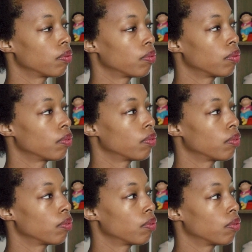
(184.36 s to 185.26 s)

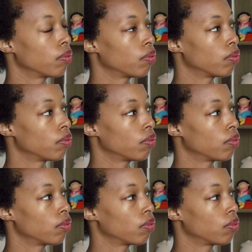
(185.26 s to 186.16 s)

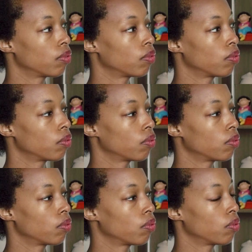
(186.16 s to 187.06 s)

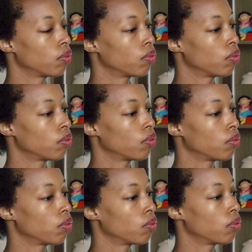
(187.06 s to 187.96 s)

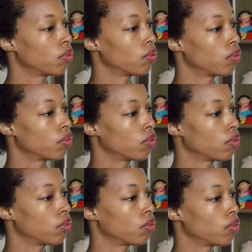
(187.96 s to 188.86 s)

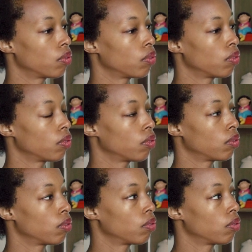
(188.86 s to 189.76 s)

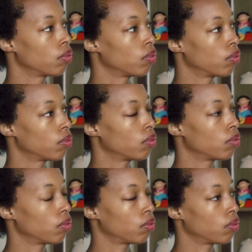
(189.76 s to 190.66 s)

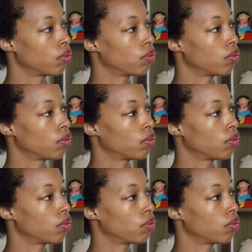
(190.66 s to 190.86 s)
No words are spoken by the person on screen.